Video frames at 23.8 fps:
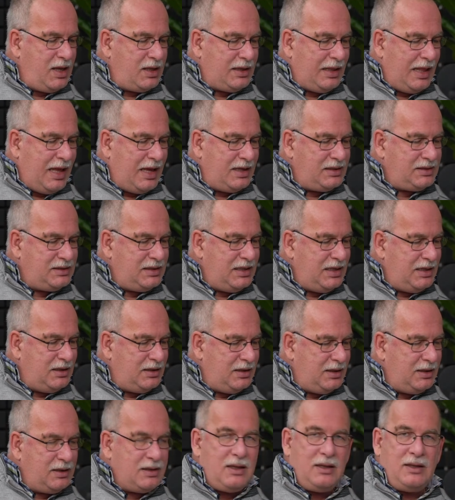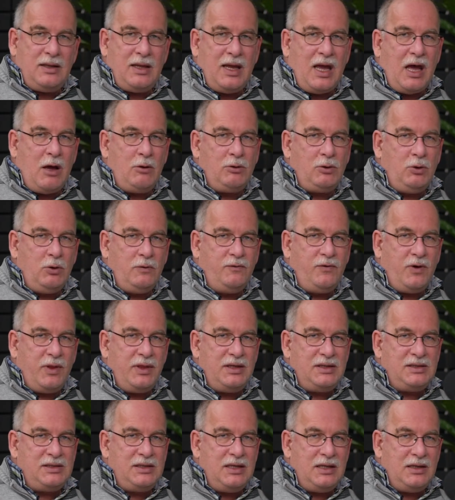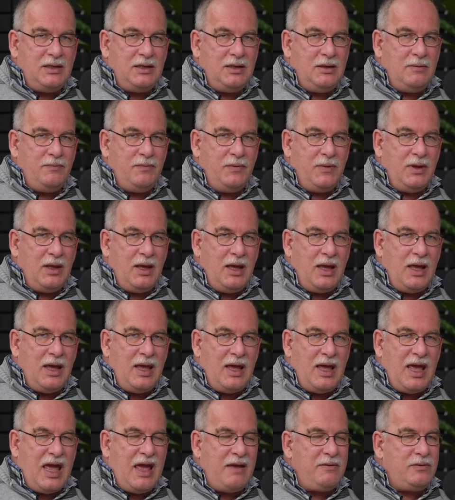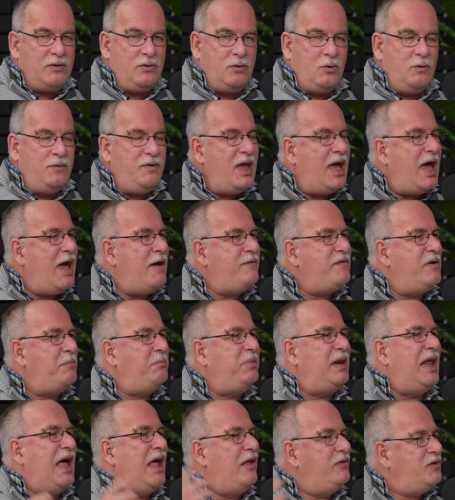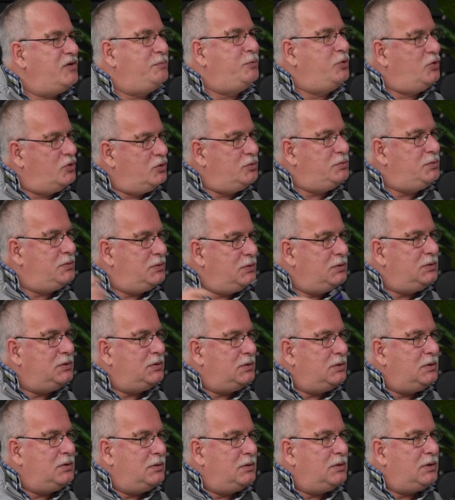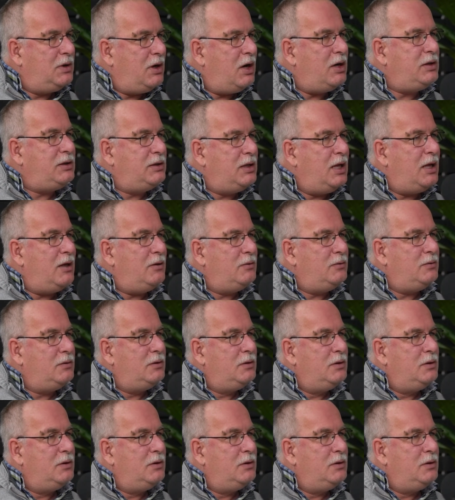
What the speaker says: at last year and the outlook for this year, do we have a plant boom right now?